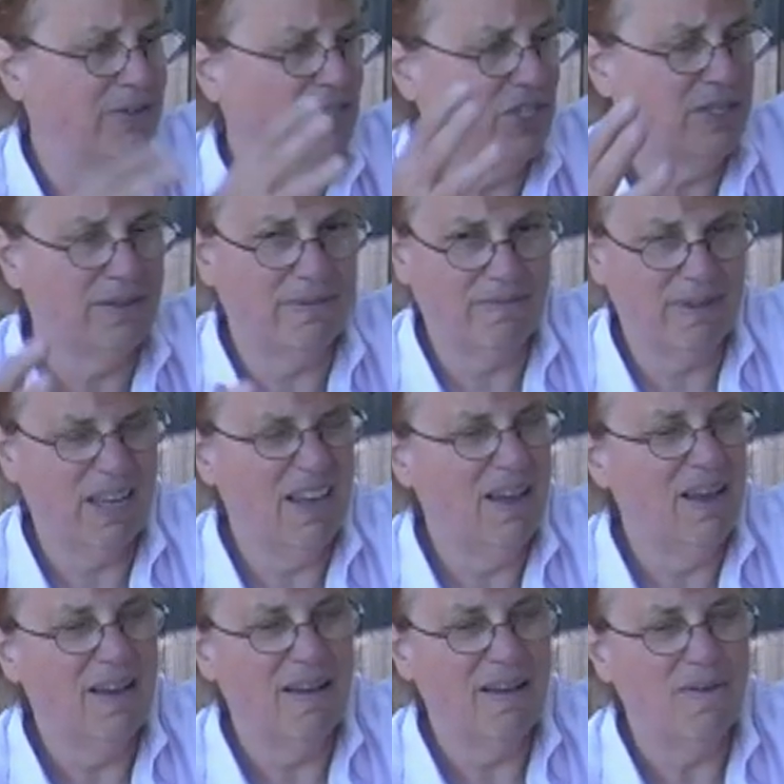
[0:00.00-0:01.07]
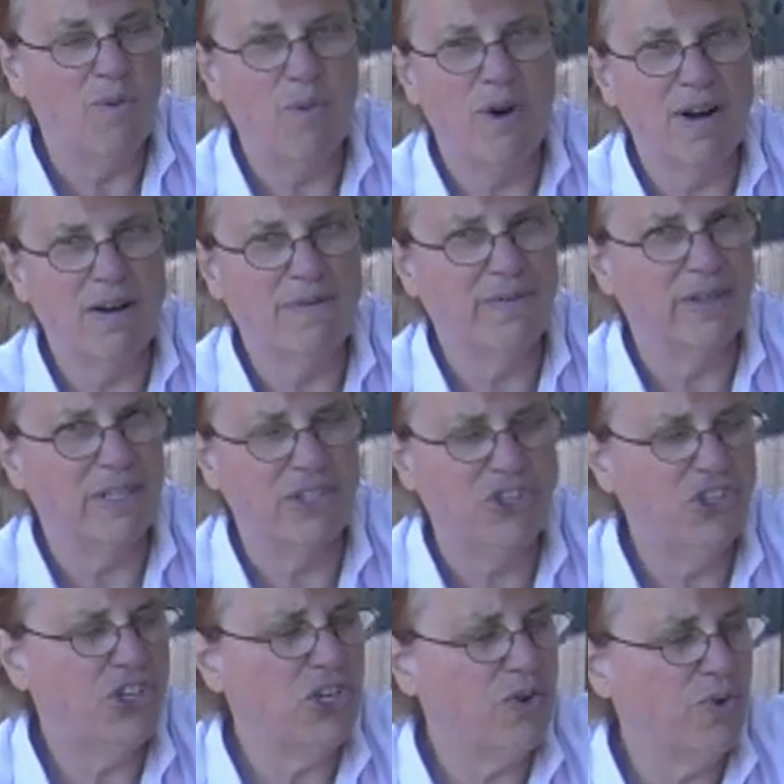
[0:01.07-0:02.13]
just wonderful and
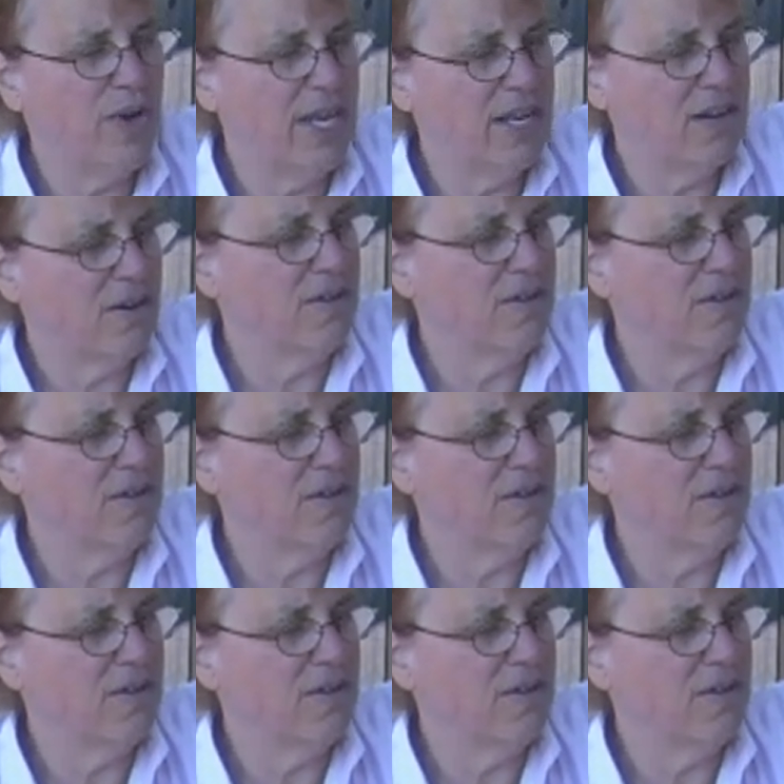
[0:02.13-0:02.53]
chewy and